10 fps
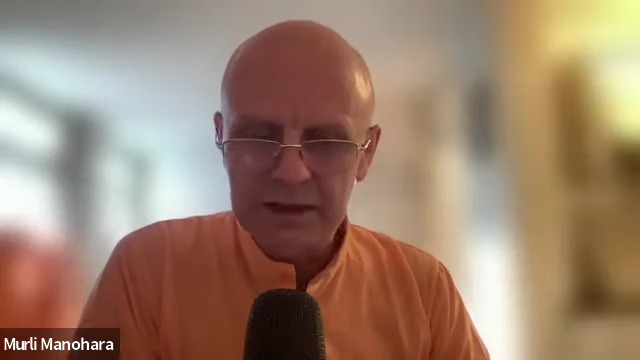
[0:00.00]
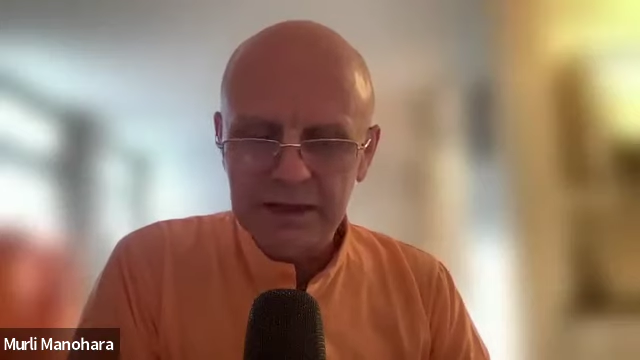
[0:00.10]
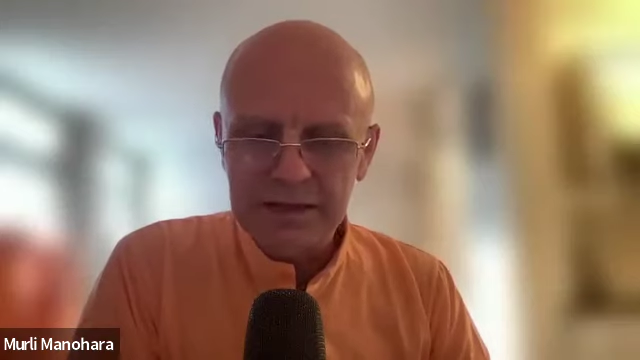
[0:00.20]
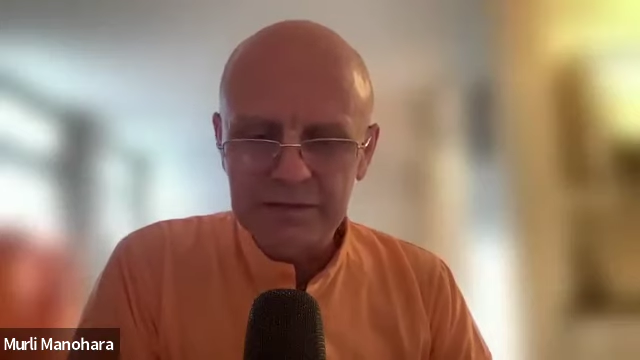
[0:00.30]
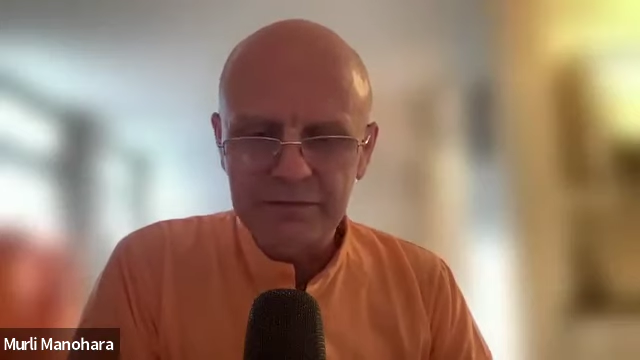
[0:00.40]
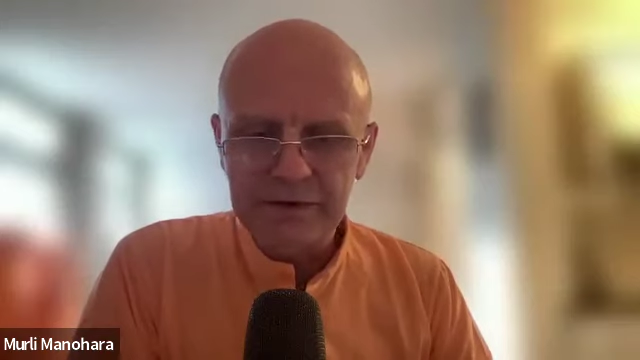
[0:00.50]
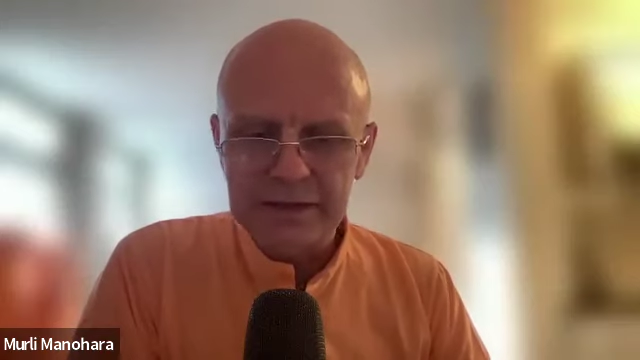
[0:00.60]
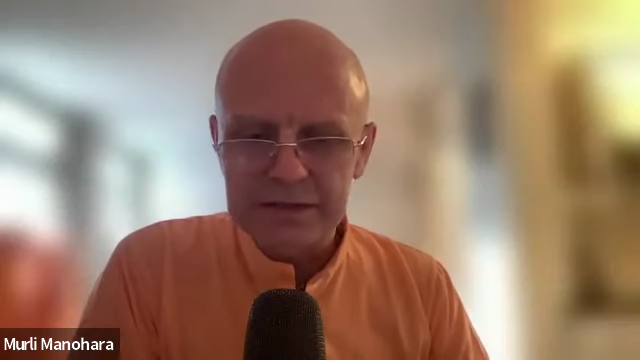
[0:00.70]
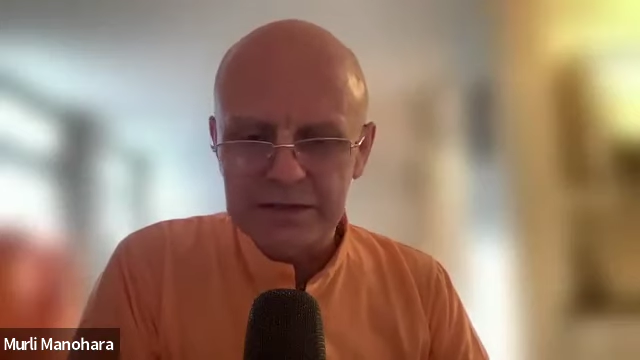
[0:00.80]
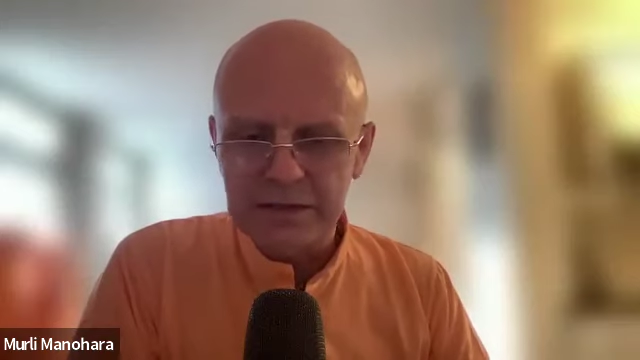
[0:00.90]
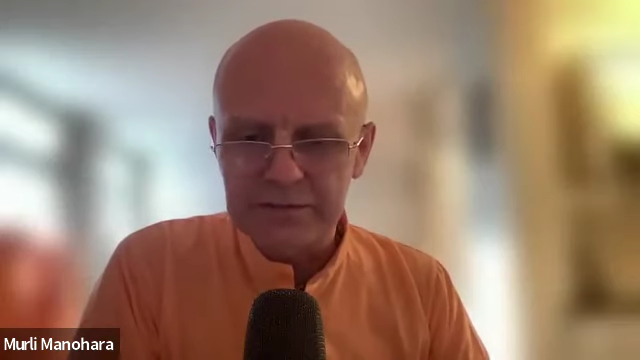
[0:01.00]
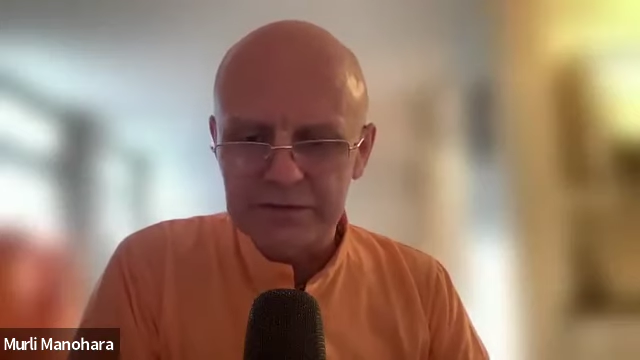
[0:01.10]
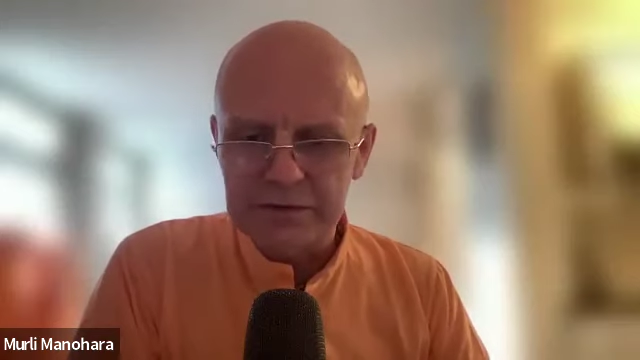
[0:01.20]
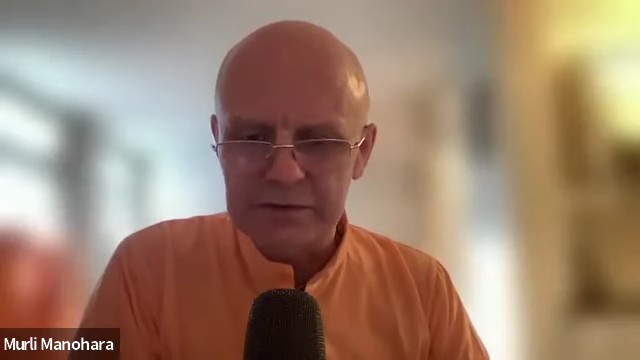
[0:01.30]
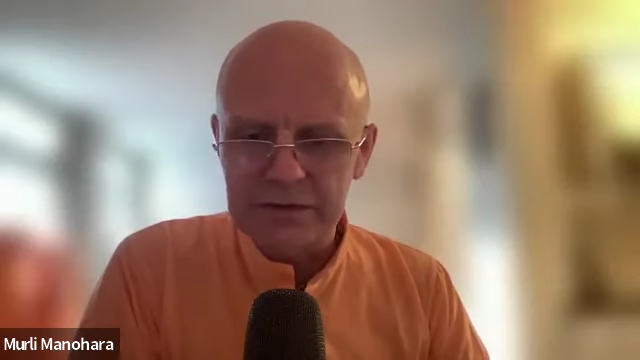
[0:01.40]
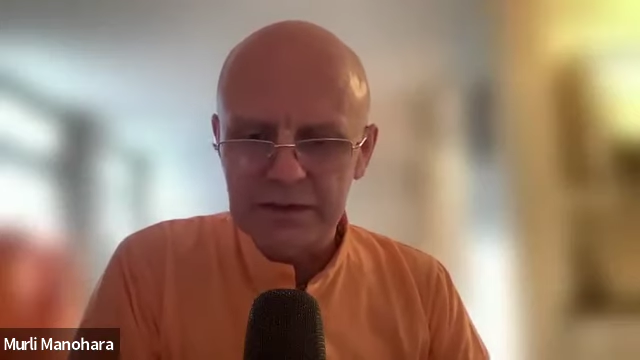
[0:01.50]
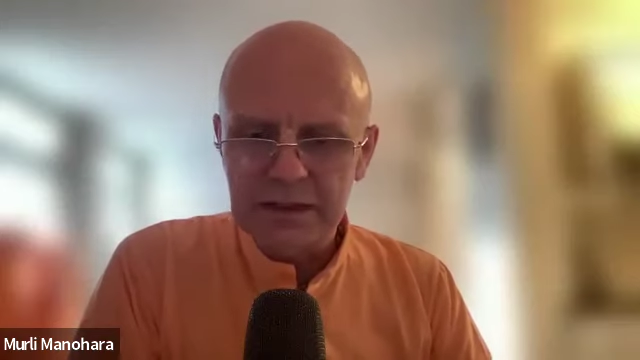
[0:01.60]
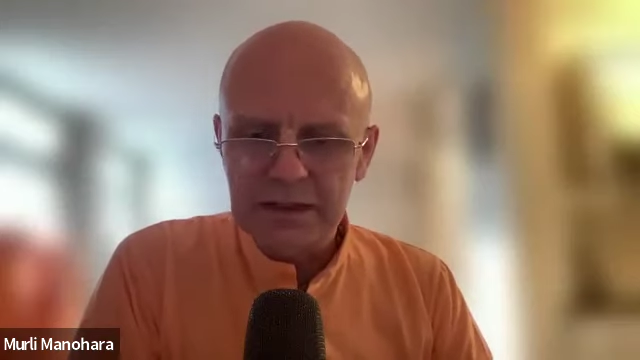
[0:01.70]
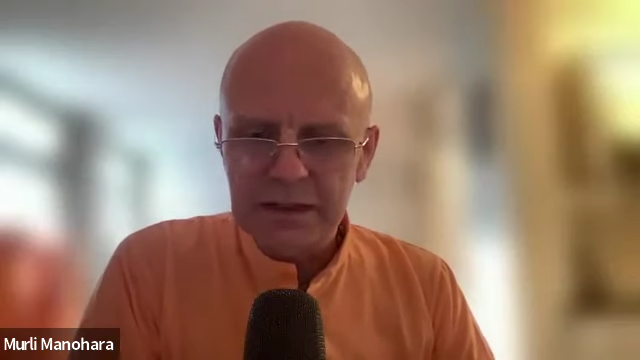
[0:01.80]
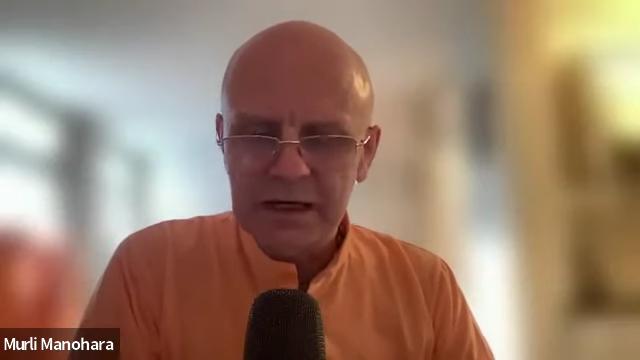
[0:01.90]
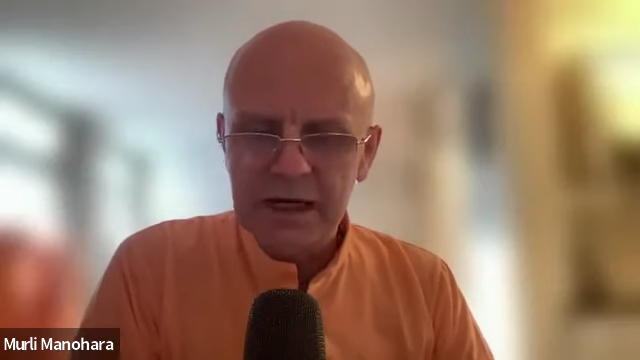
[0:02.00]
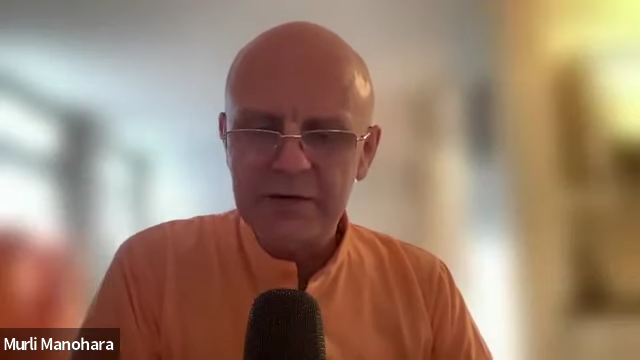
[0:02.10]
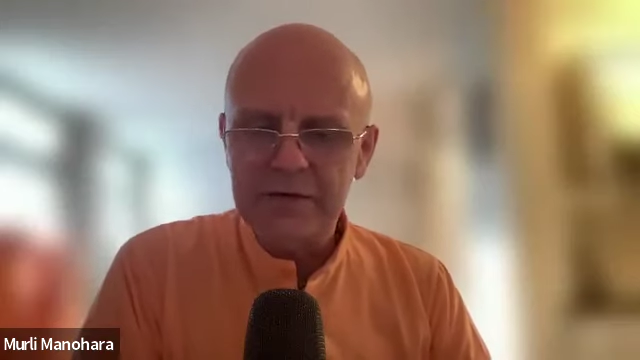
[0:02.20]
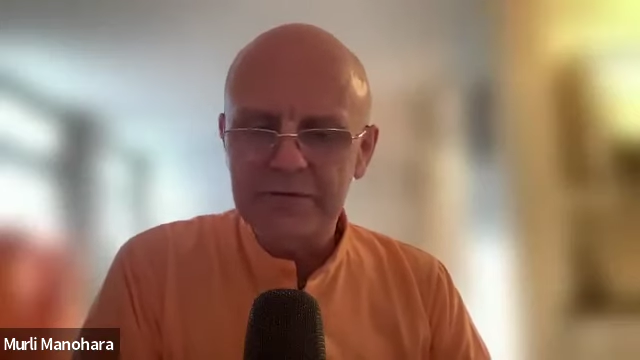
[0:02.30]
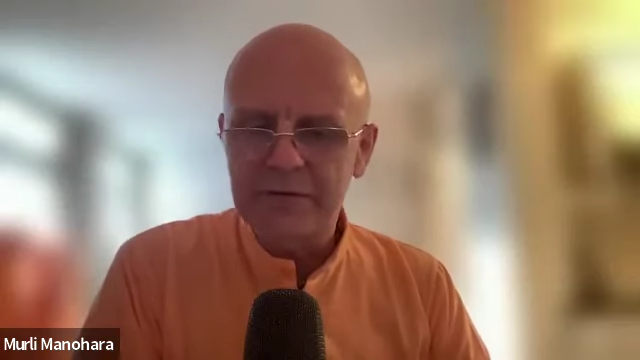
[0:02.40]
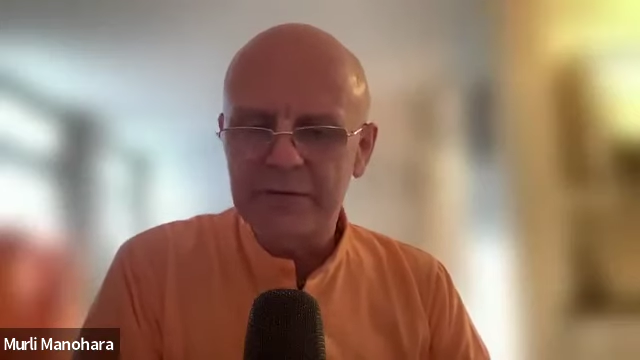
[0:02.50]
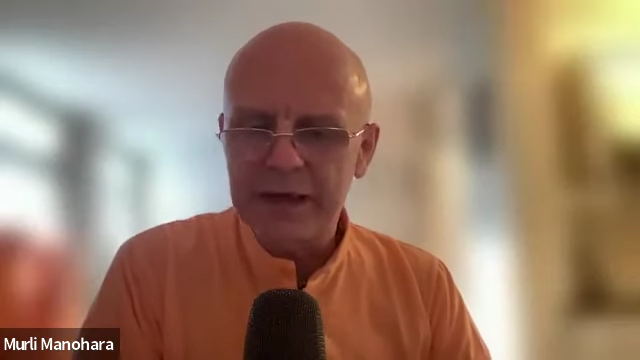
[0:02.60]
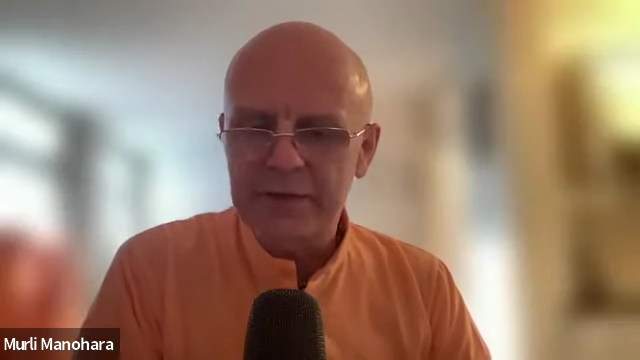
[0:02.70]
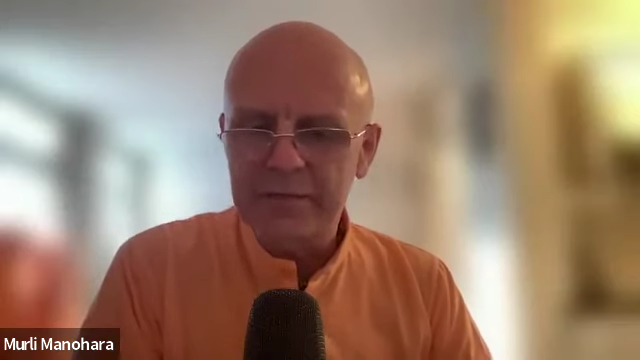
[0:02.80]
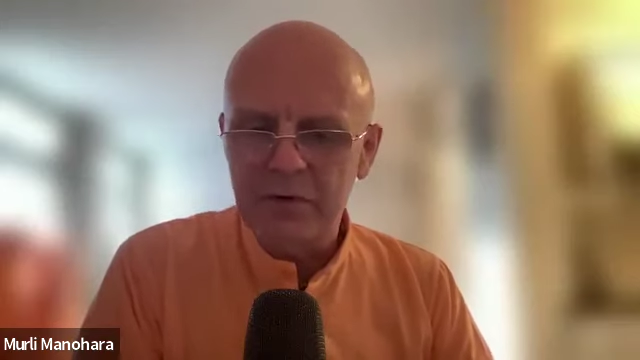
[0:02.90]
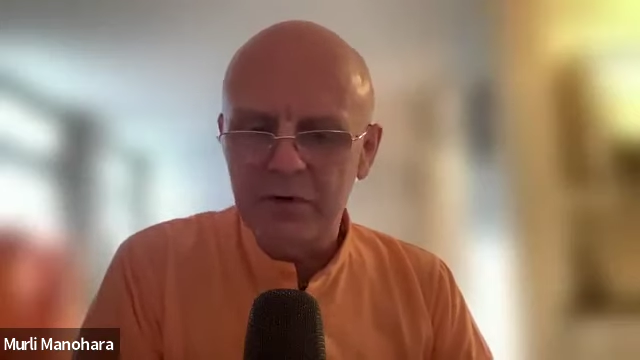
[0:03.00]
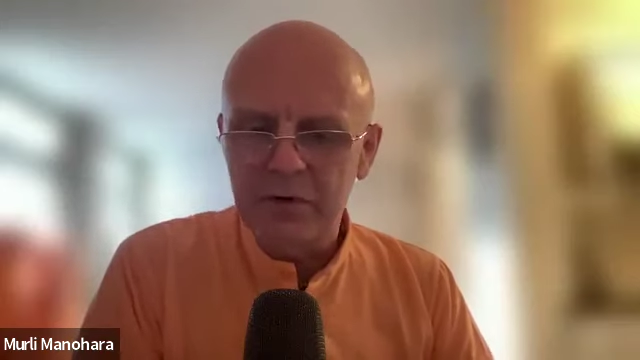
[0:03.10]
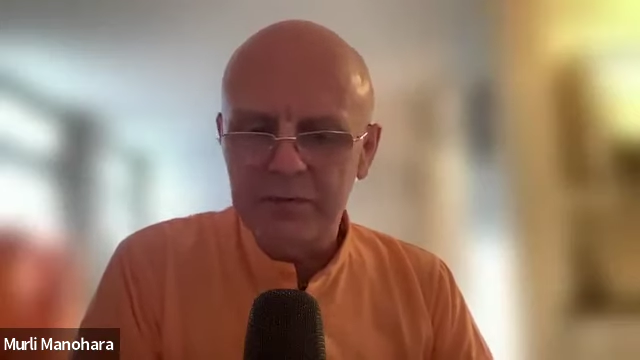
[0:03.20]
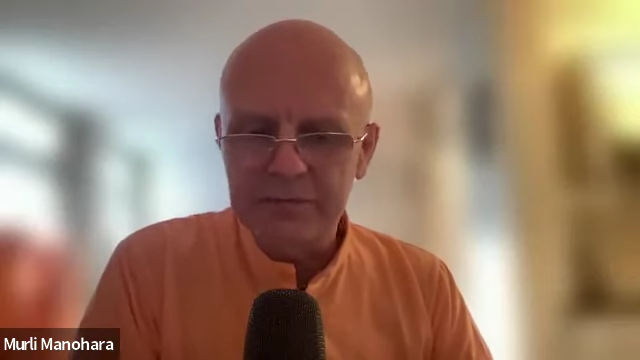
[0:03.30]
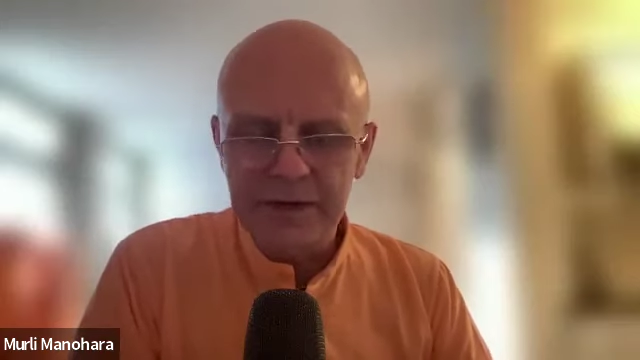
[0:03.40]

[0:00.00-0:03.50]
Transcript: and you find yourself just hearing from them more.